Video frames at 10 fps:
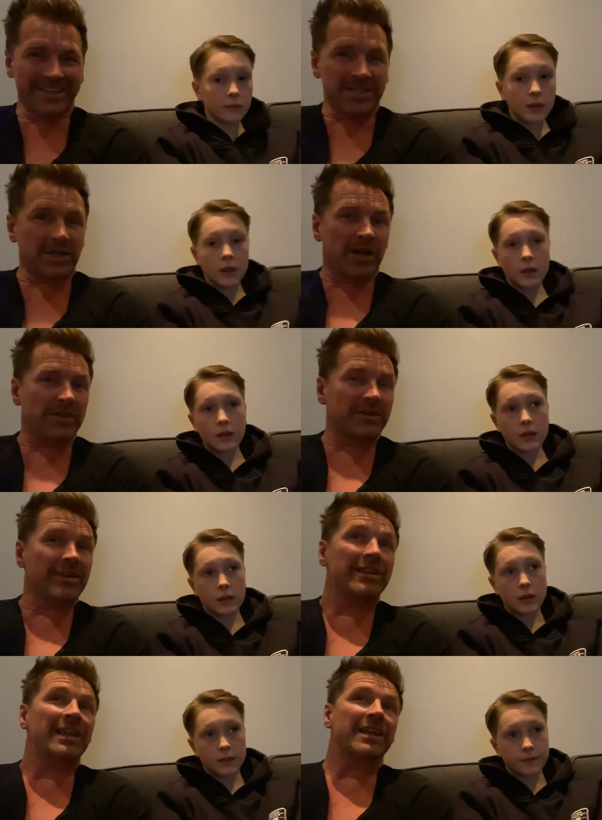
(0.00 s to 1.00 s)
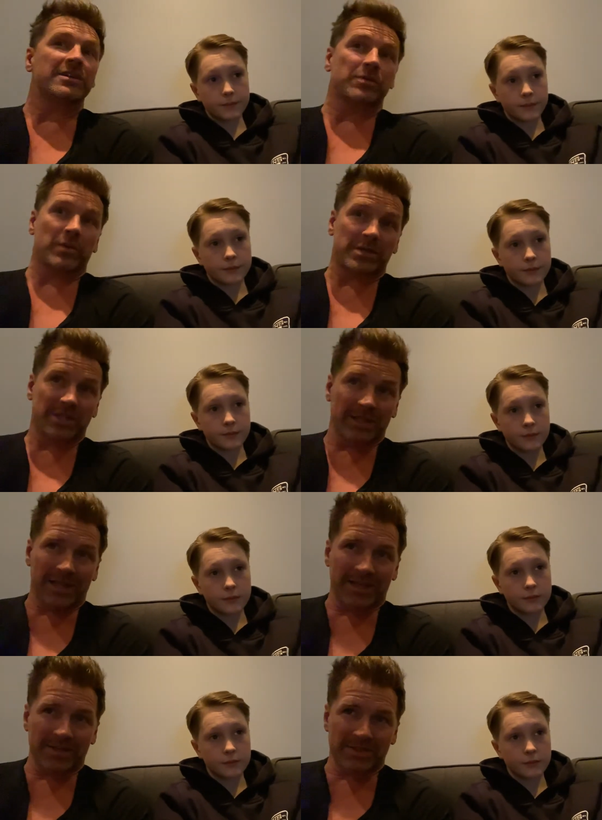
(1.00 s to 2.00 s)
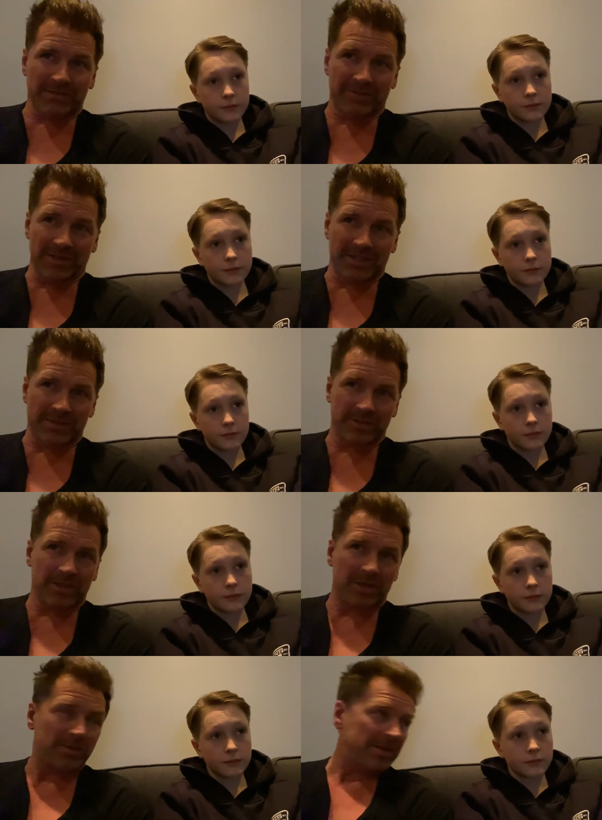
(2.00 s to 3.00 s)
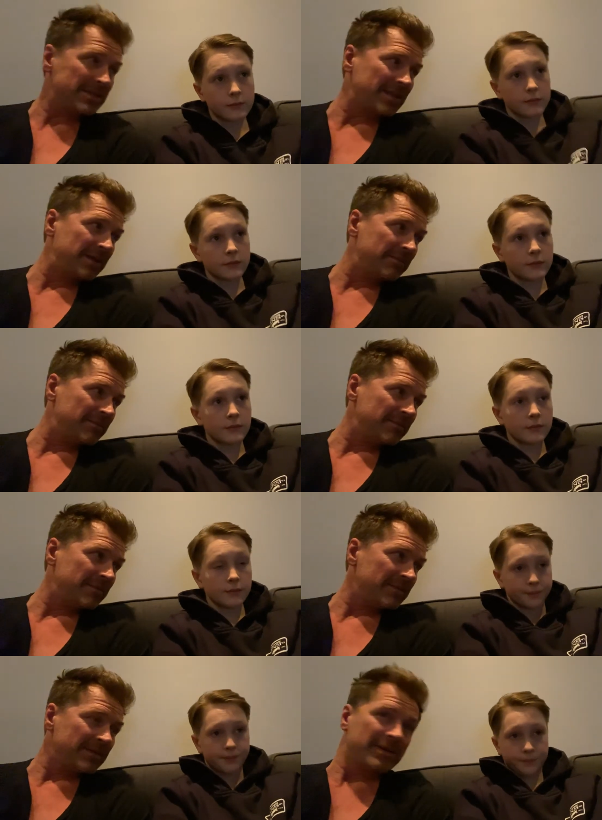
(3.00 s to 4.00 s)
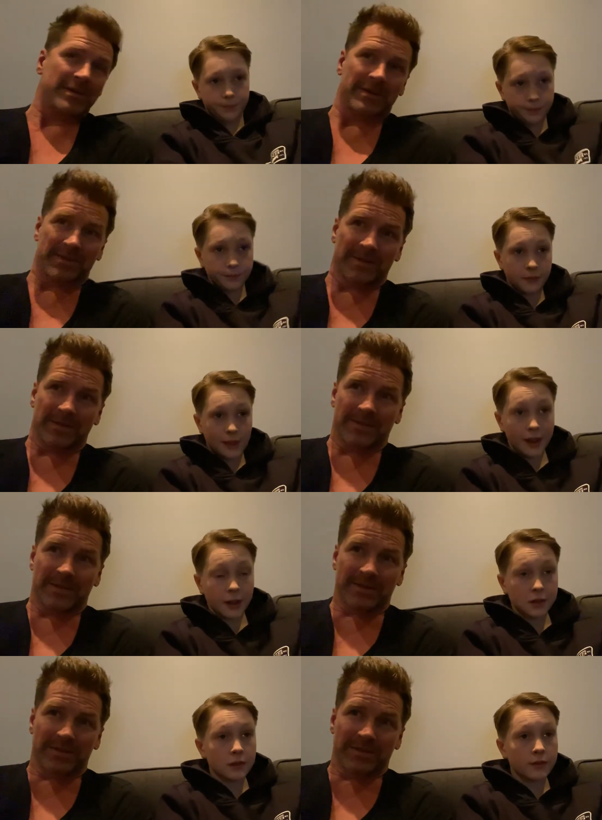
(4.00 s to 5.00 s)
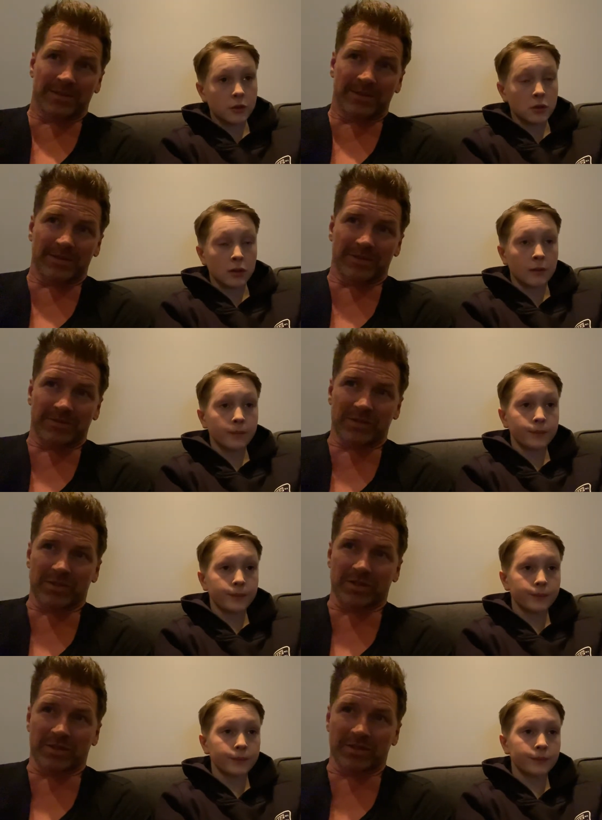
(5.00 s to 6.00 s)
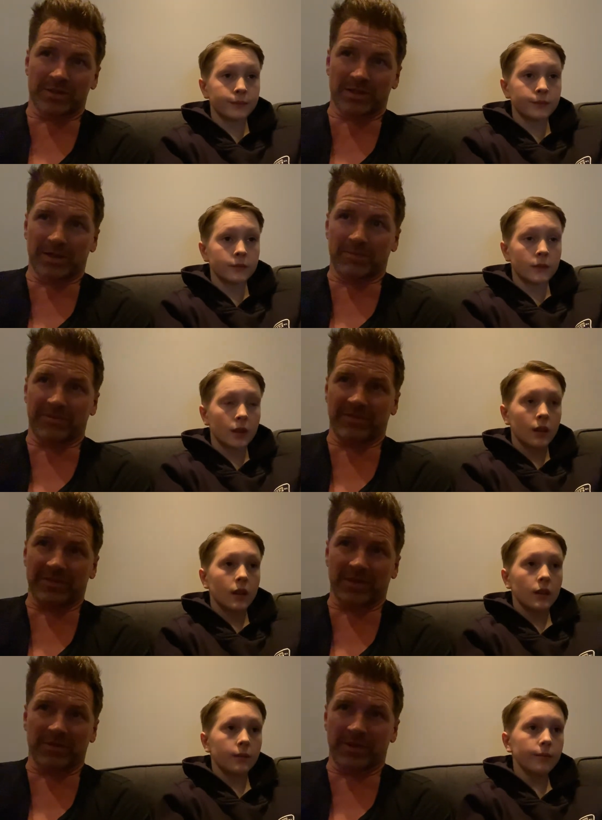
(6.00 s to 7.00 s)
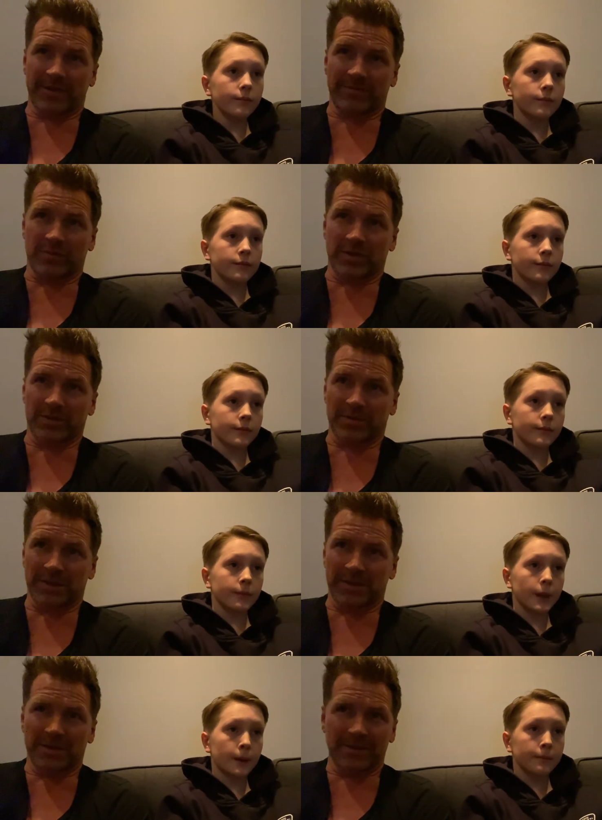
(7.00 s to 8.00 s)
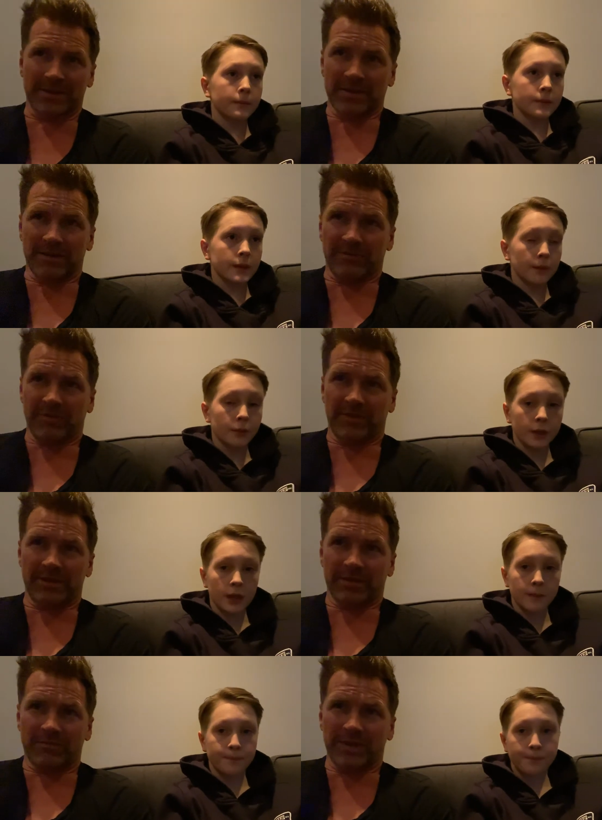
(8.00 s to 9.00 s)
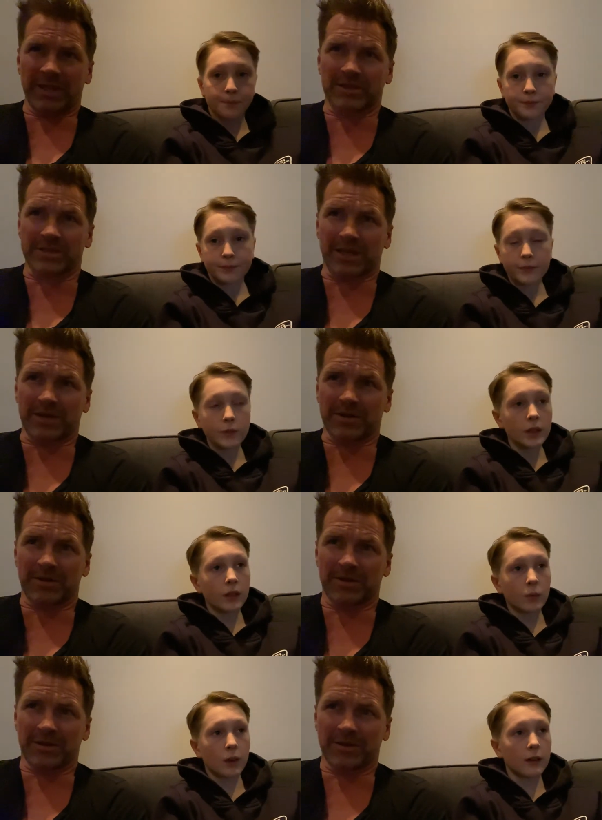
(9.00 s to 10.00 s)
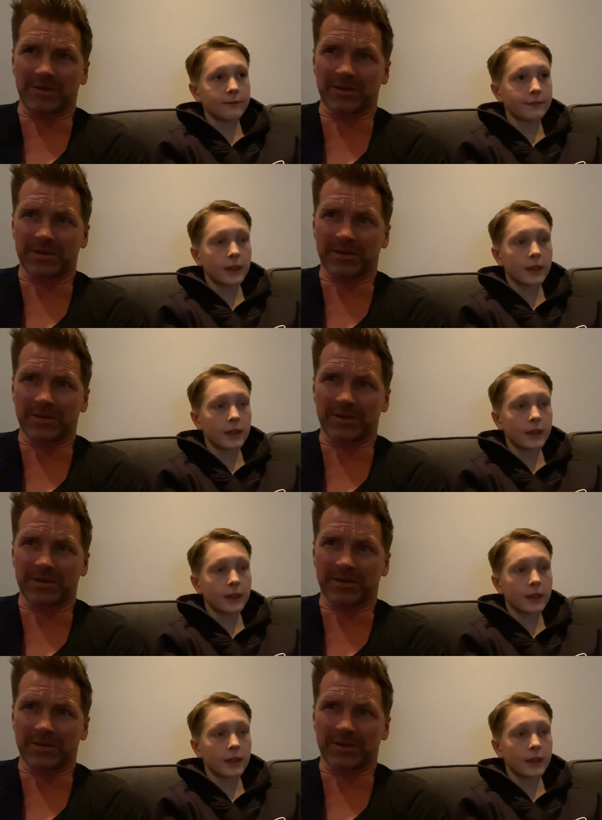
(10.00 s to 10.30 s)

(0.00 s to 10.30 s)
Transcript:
Speaker 1: Other than the Lakers, um, we're watching the Lakers in Phoenix. Who's going to win this game?
Speaker 2: Lakers, for sure.
Speaker 1: For sure. They're up 53 43. Yeah, 10 point game. They look scared.
Speaker 2: Well,